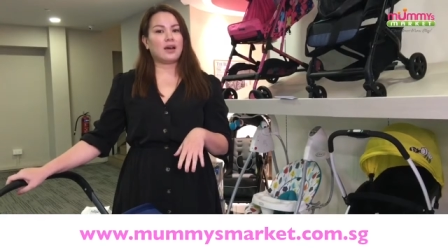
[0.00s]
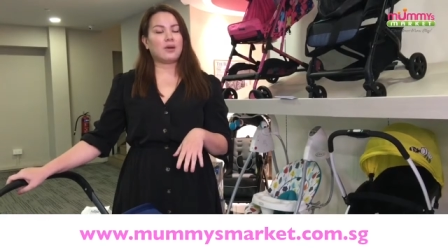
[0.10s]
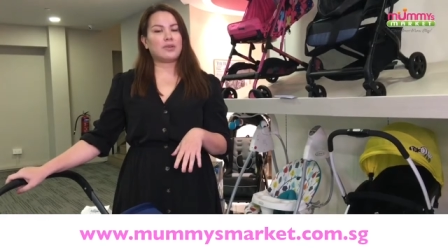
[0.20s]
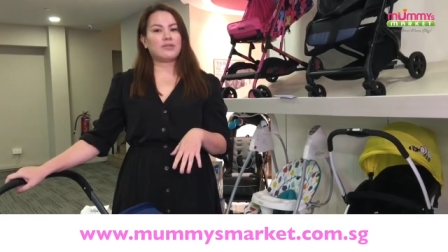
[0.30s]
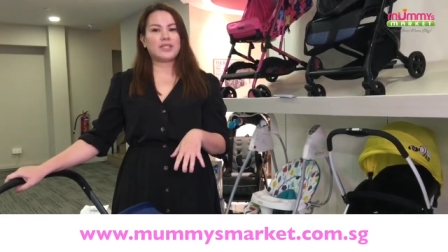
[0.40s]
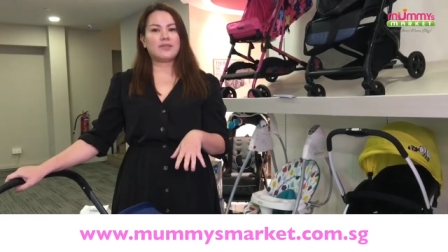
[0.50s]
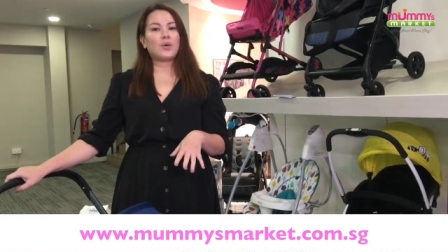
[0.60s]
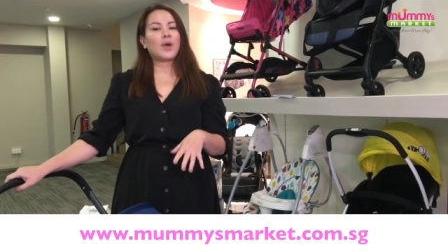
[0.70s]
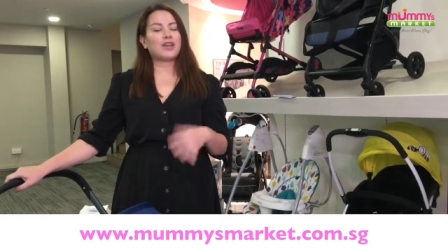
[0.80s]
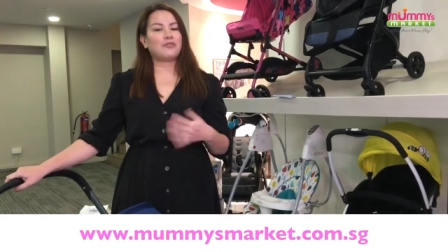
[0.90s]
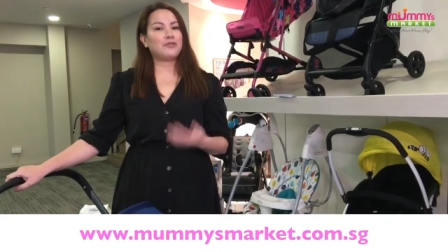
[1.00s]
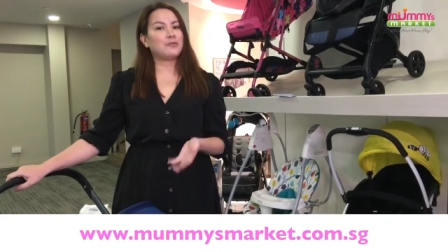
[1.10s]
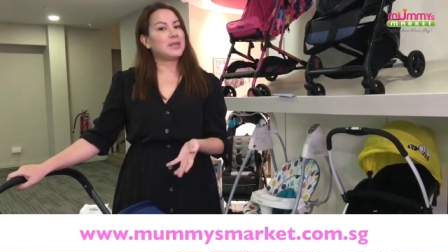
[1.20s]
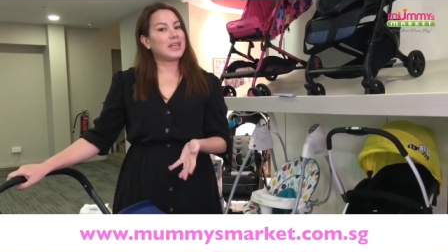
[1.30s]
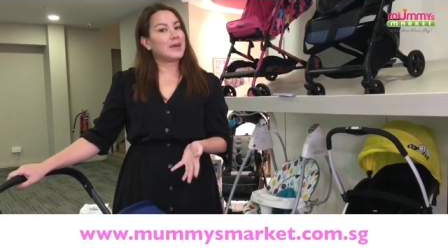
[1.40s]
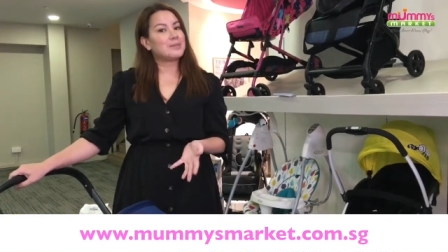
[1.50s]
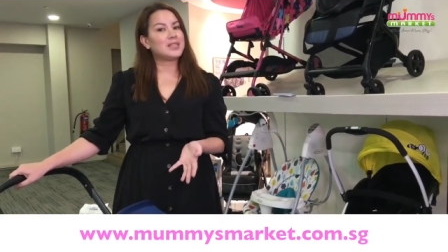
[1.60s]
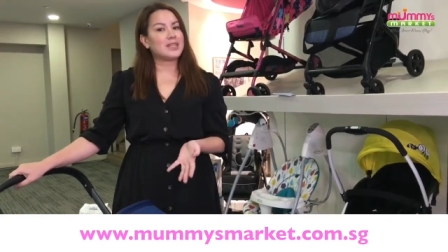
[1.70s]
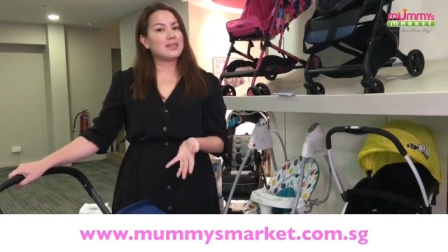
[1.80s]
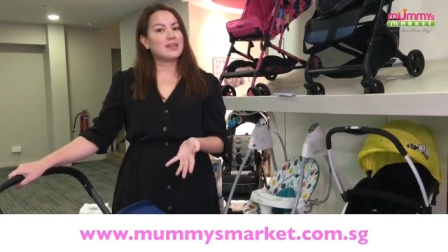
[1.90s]
uh, we received quite a few
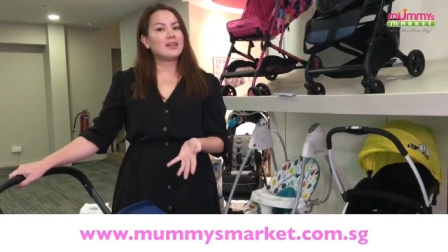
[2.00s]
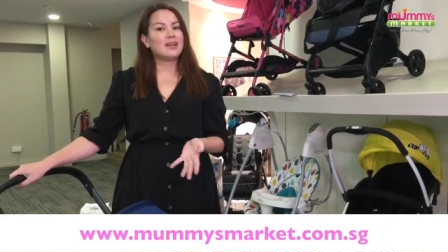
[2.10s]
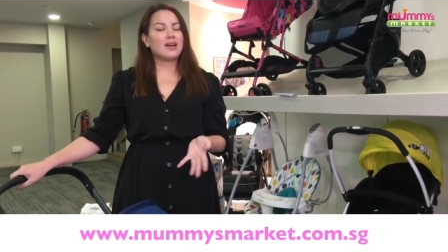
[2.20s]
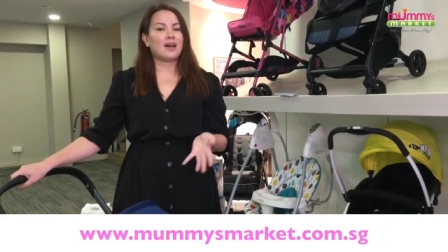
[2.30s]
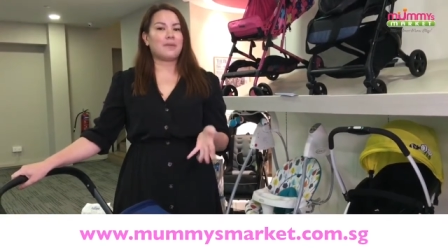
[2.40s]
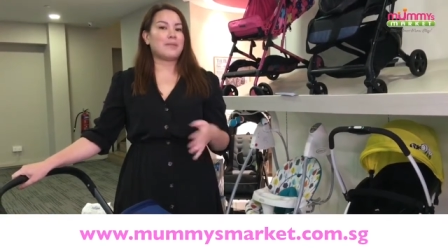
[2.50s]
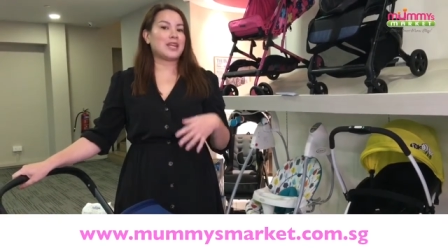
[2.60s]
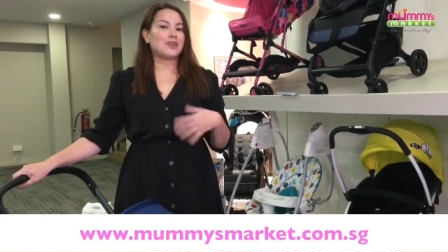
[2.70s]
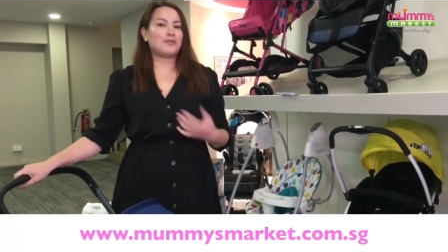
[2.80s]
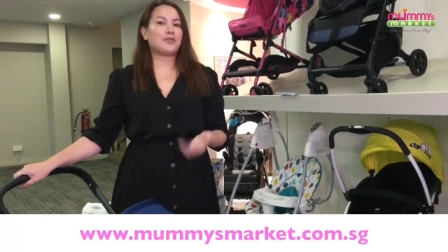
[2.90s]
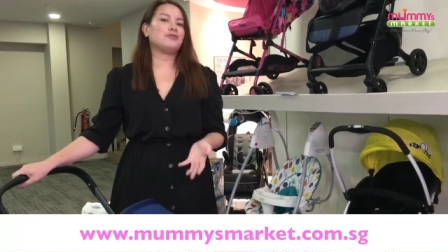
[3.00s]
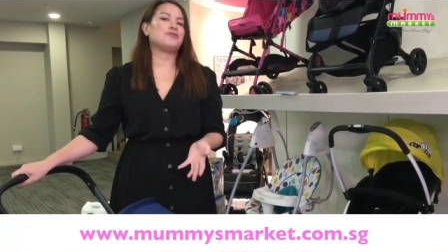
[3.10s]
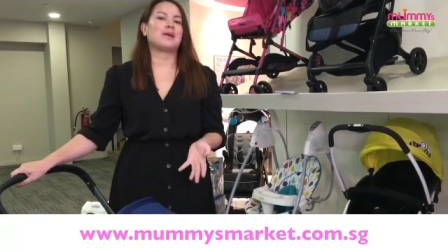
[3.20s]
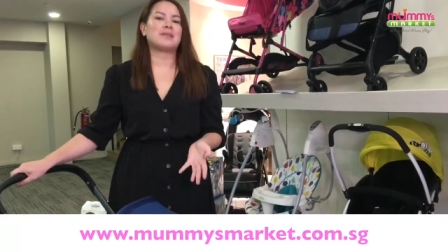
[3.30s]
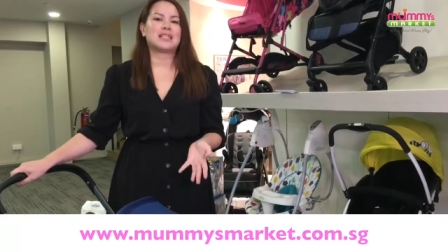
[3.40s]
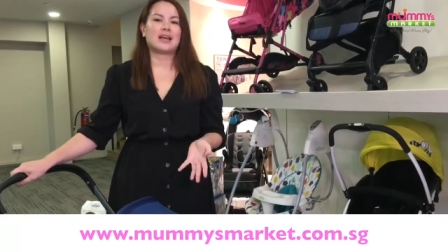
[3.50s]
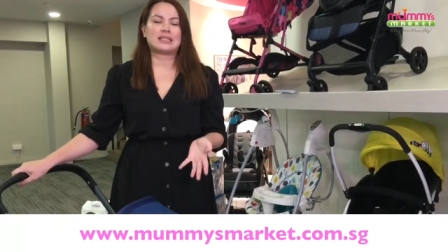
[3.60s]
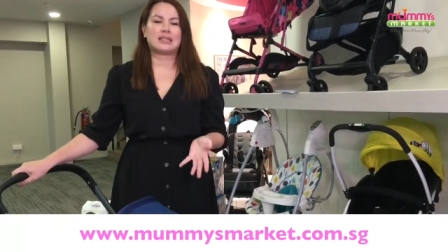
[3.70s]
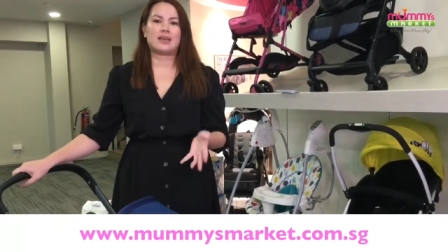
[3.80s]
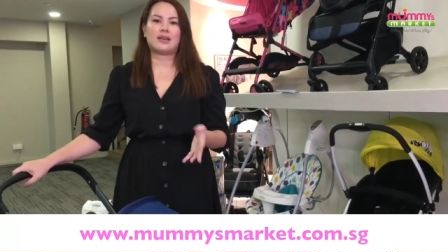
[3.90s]
PMs in. Uh, many of you new mummies are
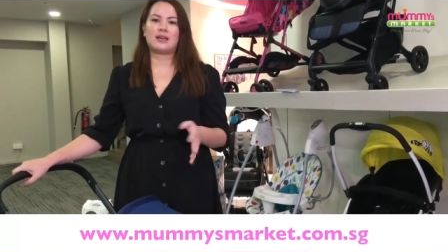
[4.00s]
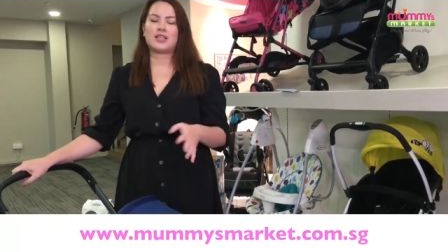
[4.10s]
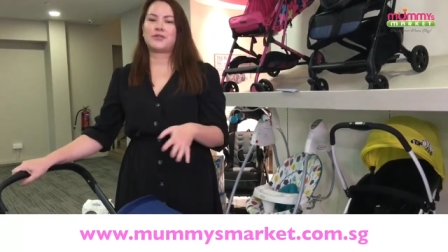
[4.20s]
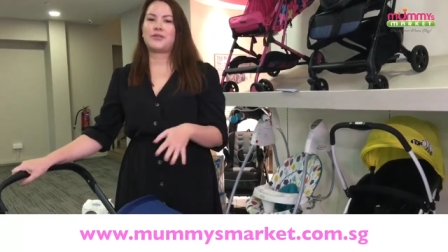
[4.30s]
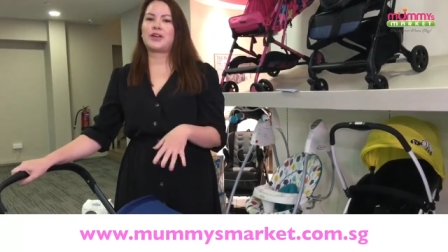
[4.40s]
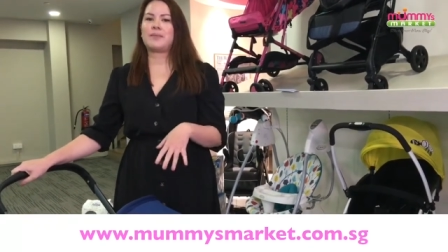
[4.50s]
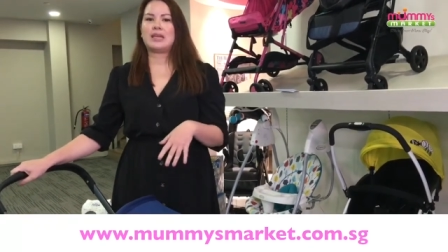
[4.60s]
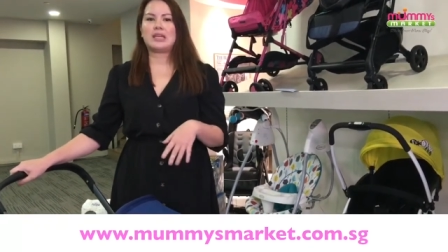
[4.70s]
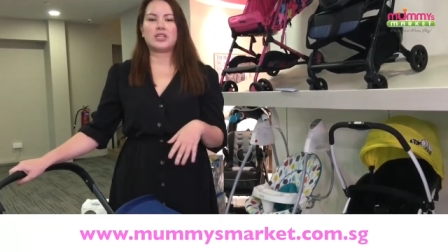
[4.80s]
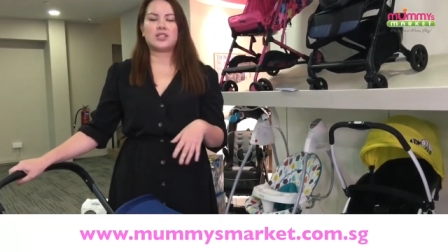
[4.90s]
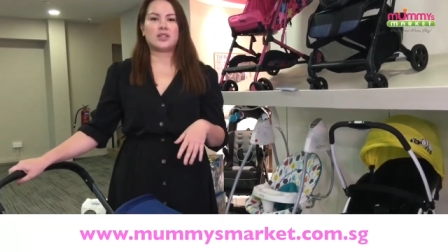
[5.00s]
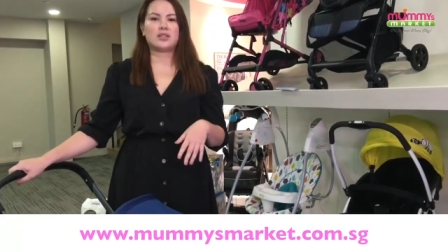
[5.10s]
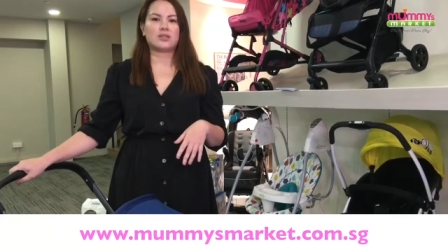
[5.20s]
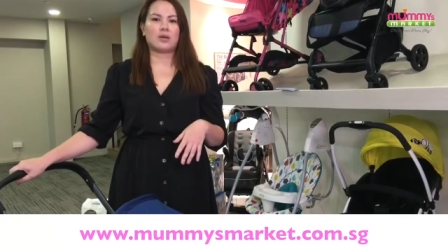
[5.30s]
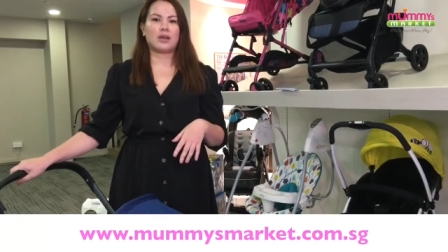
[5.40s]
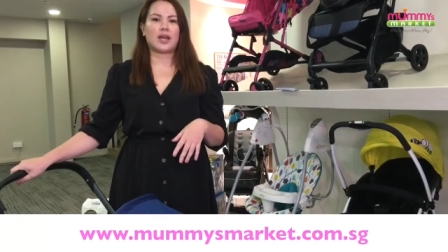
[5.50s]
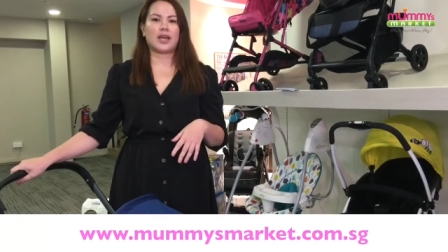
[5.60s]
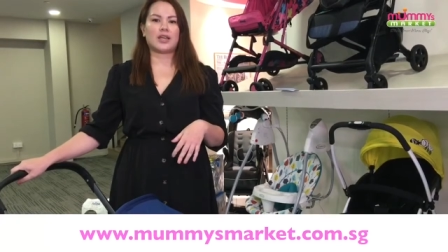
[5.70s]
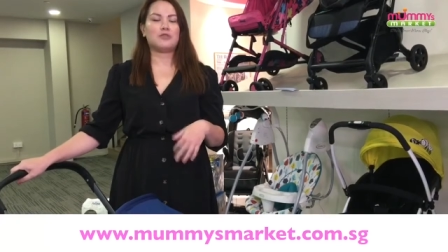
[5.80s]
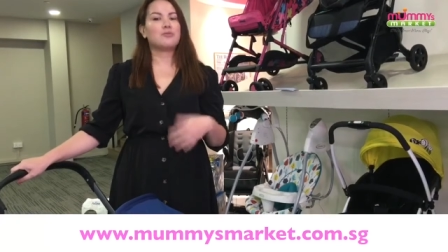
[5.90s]
asking us for recommendations on
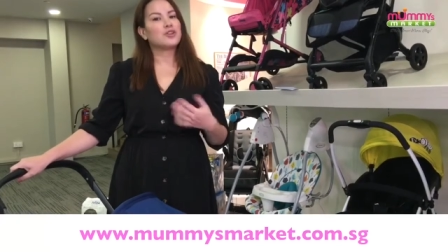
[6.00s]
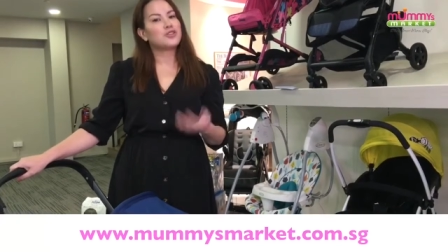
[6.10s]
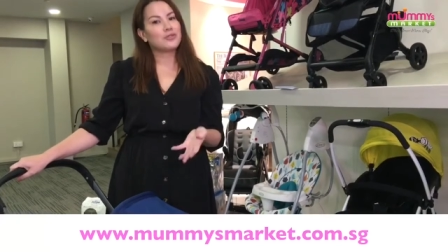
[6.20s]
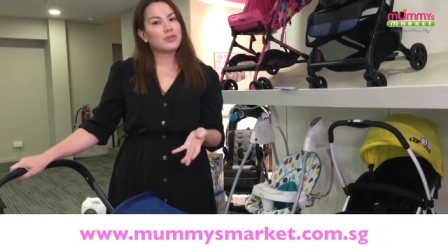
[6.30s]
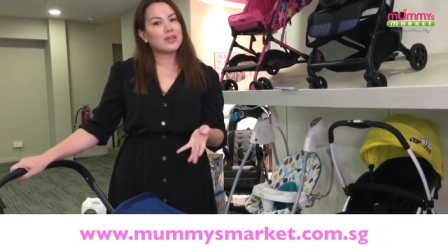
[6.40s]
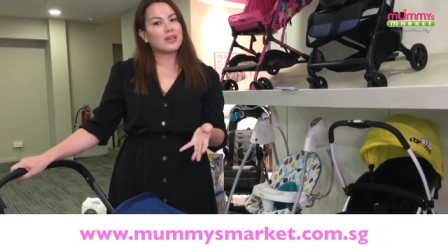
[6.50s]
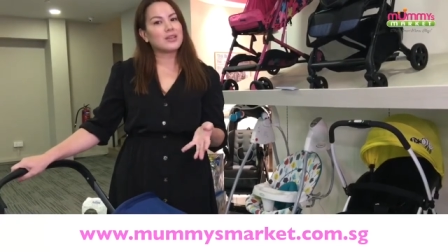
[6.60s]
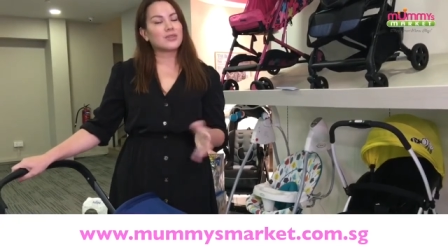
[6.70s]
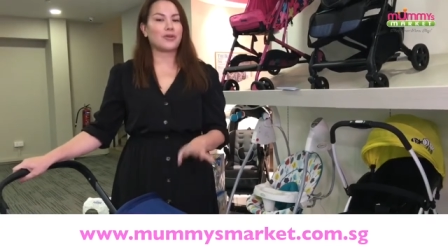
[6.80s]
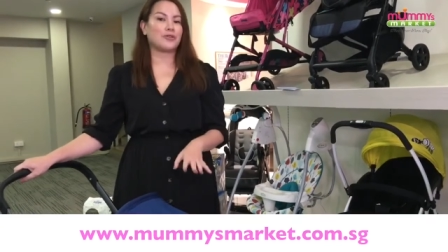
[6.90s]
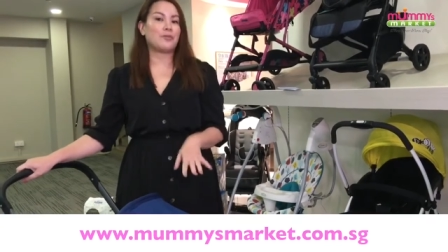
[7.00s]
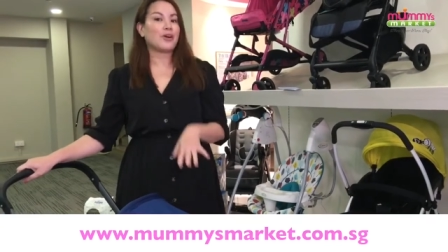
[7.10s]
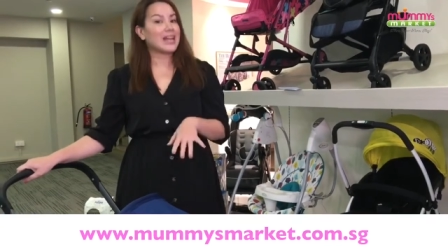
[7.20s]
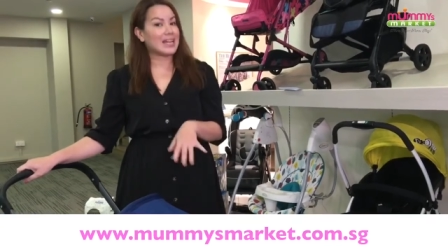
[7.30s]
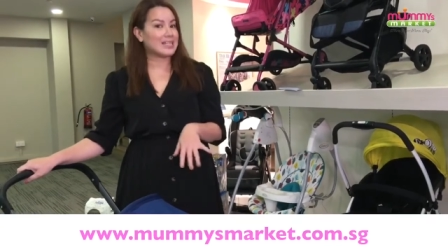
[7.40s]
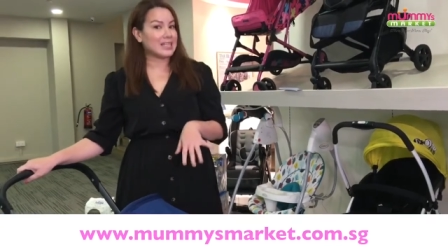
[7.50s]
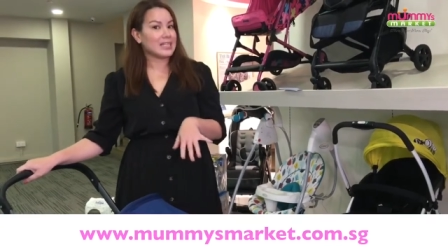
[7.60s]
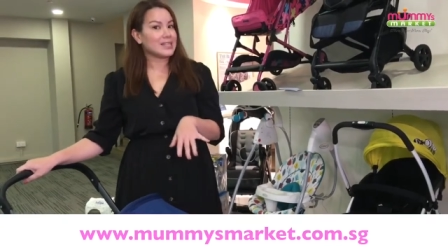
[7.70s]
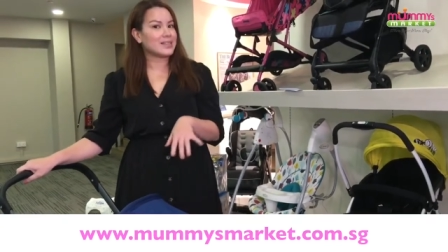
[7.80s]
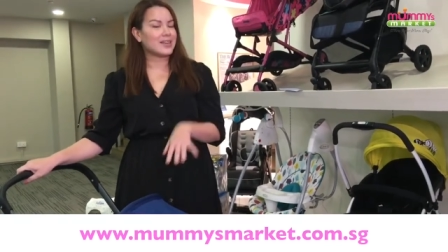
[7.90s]
like newborn strollers or newborn car
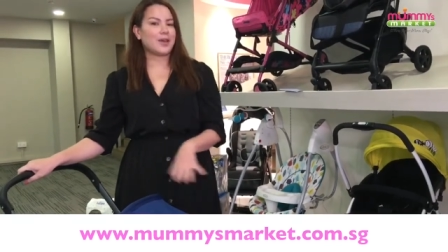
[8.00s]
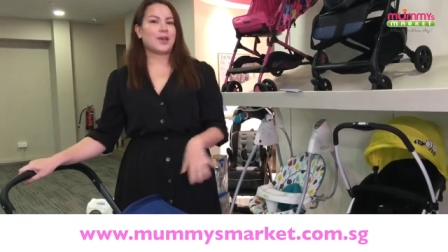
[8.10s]
seats.